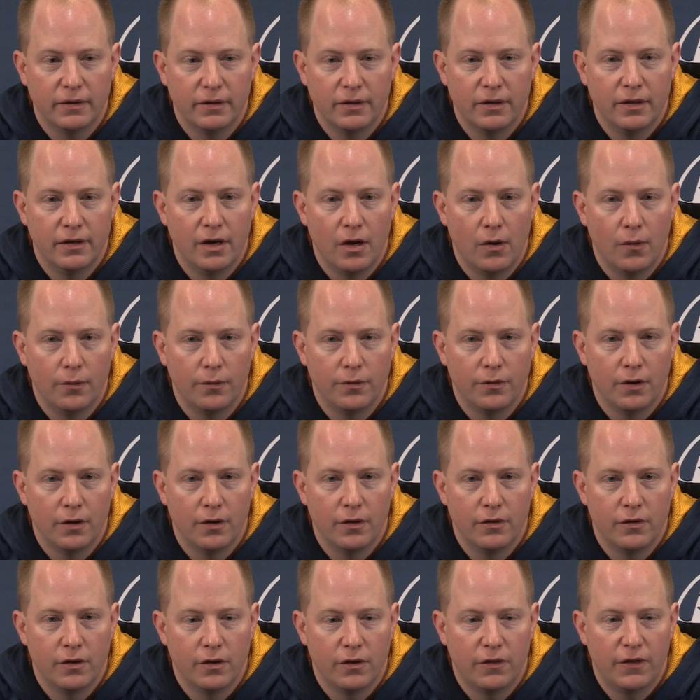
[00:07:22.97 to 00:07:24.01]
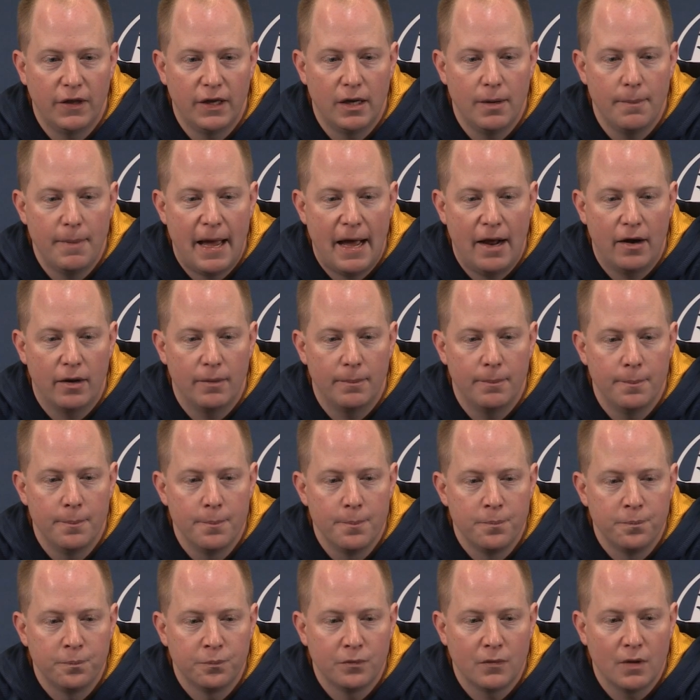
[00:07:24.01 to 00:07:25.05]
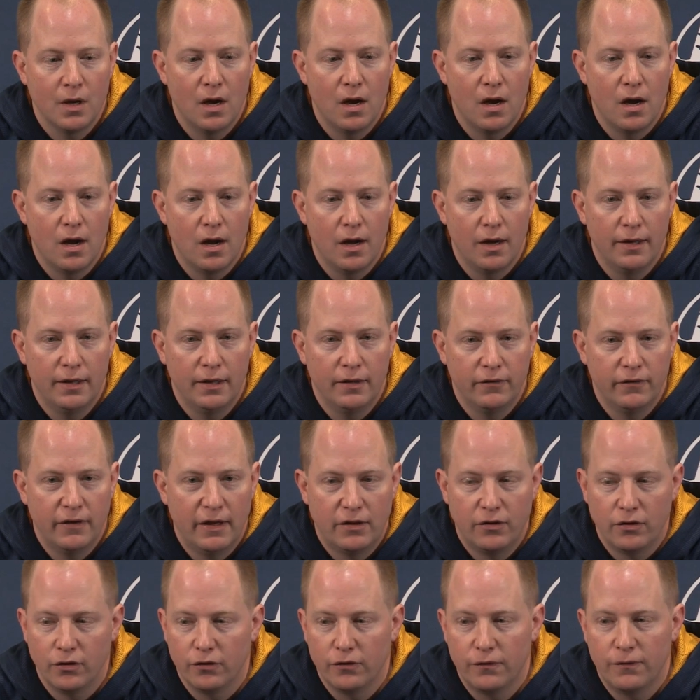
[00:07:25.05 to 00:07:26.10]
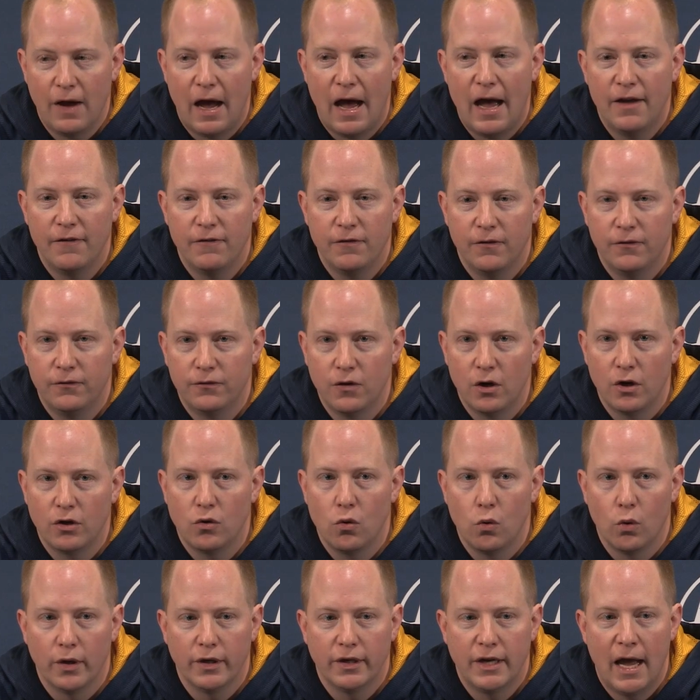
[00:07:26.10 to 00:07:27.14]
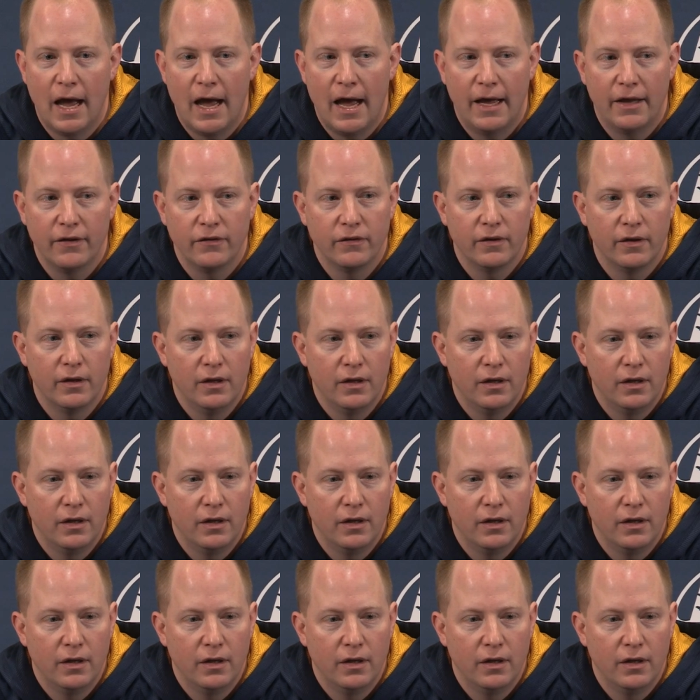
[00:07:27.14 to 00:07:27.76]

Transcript: You know, the the thing about him uh, is that there's five front court guys: